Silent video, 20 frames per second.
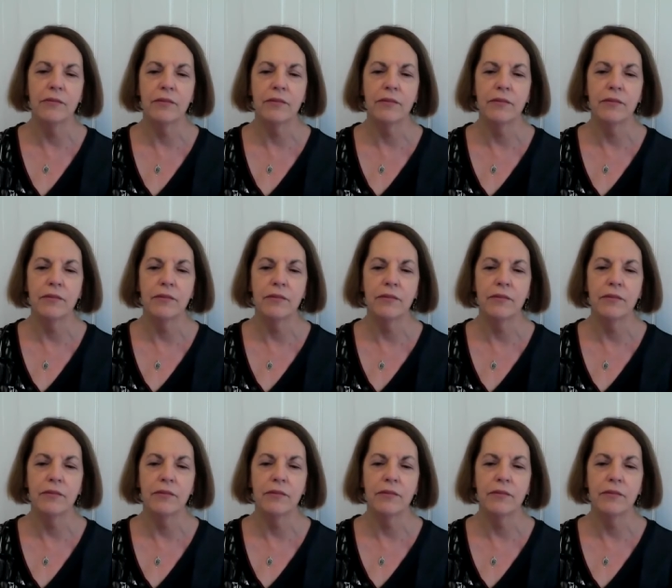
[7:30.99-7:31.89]
working
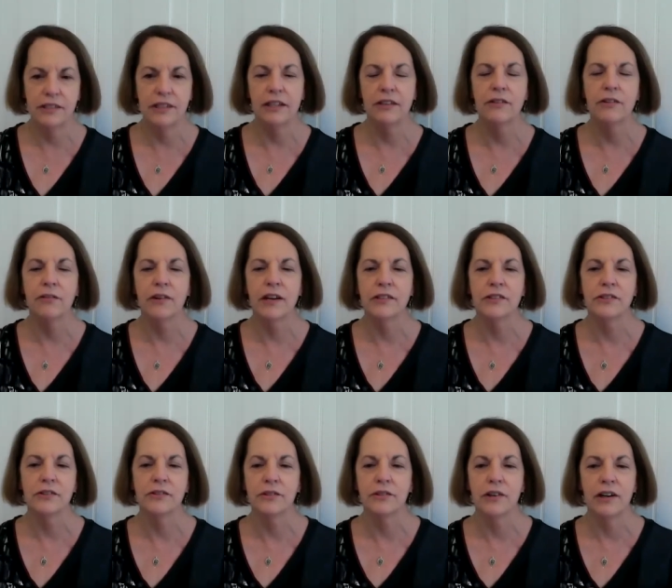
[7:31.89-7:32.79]
with the
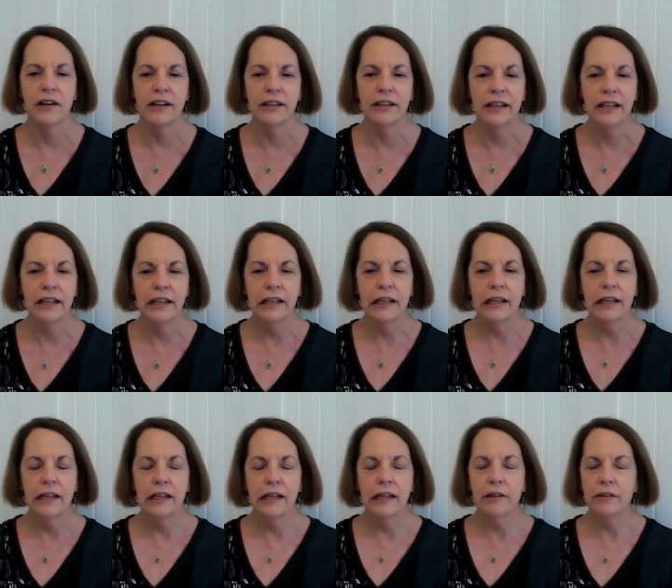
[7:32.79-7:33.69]
senior
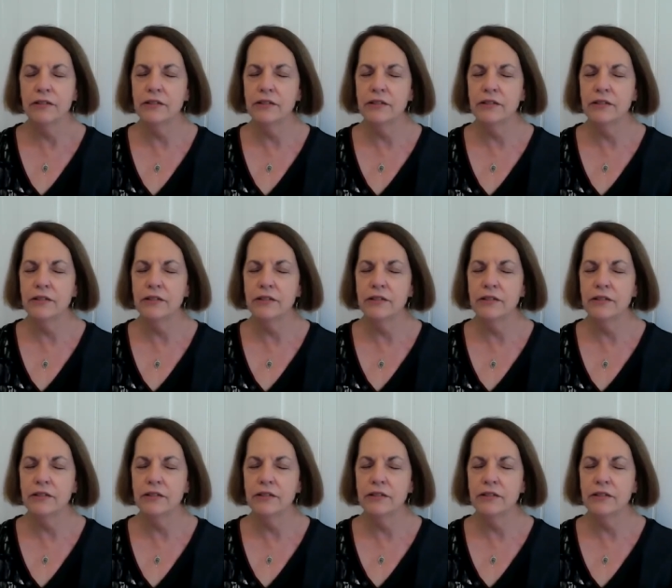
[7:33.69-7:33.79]
registrar